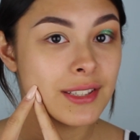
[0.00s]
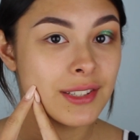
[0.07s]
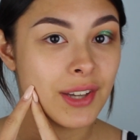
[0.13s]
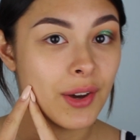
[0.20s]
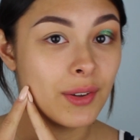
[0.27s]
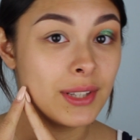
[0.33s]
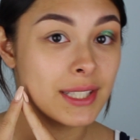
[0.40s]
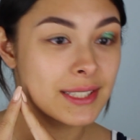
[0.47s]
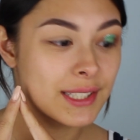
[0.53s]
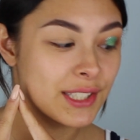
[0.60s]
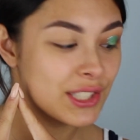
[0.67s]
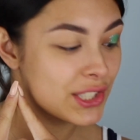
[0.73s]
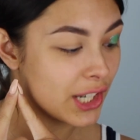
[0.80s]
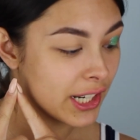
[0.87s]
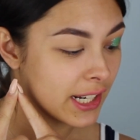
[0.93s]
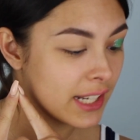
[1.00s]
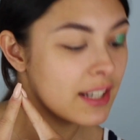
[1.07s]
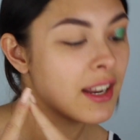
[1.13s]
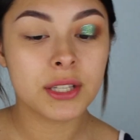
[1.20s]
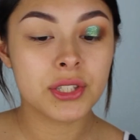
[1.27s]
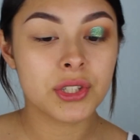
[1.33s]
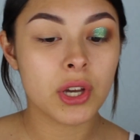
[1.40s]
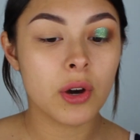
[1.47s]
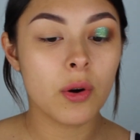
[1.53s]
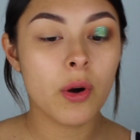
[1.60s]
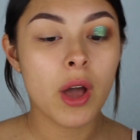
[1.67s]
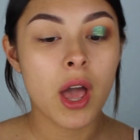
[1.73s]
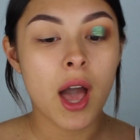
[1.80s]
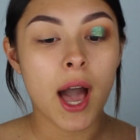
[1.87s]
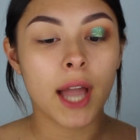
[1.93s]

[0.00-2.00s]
So let's get started. So